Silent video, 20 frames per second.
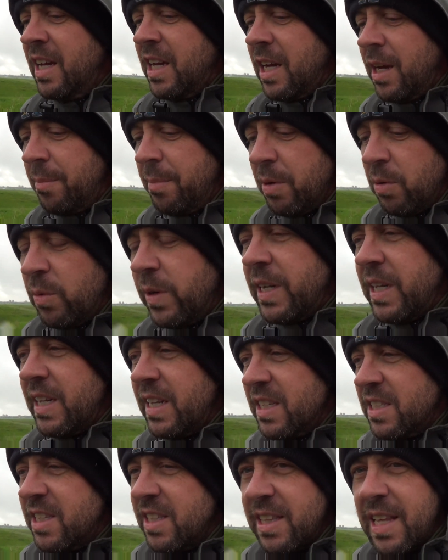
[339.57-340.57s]
But what
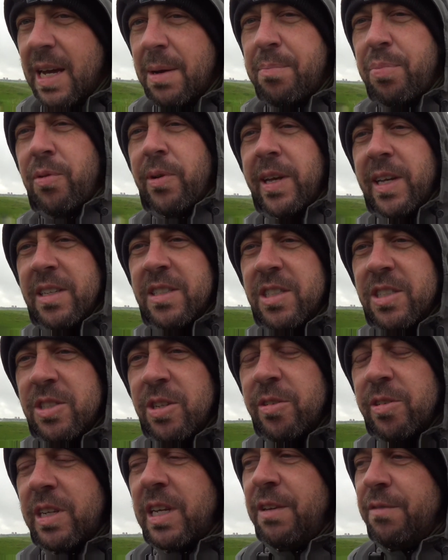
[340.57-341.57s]
he gets at that point is a
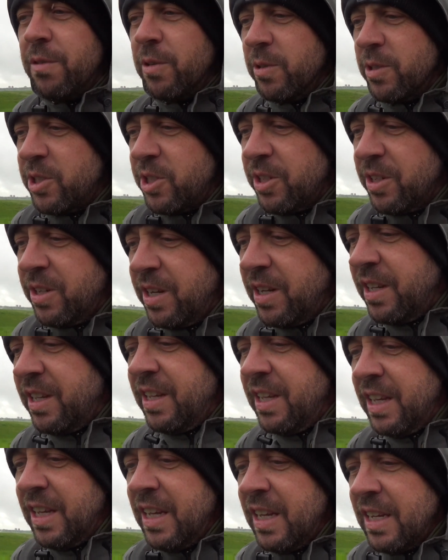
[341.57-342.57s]
turkey vulture.
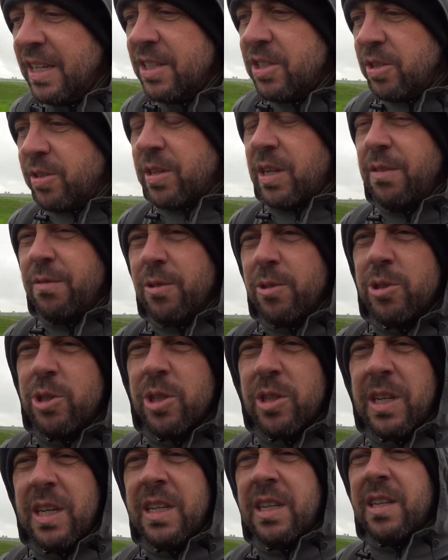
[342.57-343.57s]
Turkey
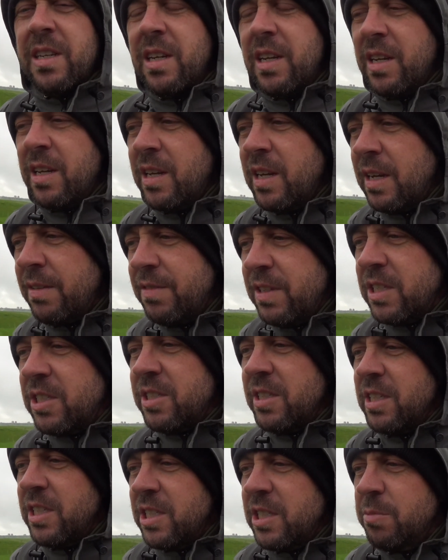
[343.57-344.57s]
vulture can
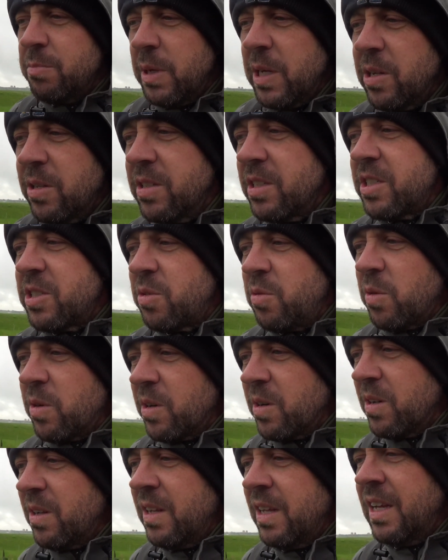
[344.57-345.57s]
obviously smell the
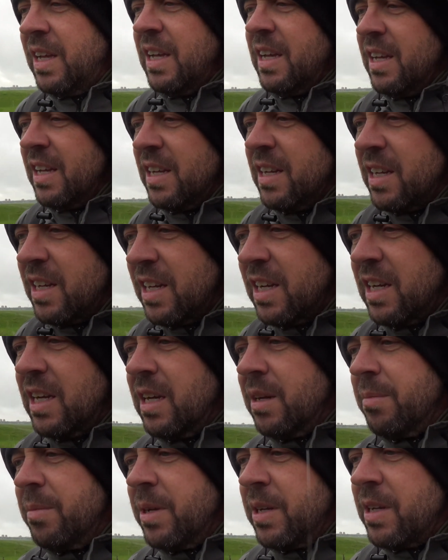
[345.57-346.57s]
squirrel,
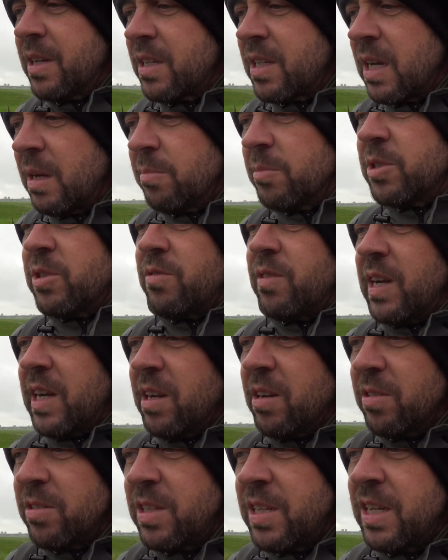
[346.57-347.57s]
comes
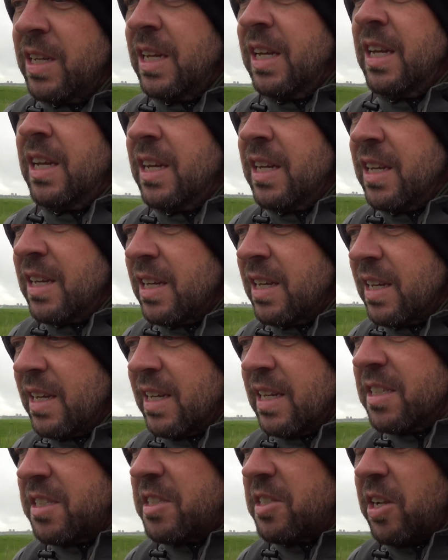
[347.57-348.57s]
around,
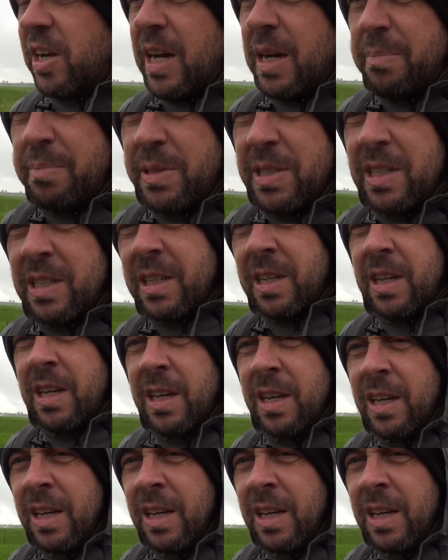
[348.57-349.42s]
stops and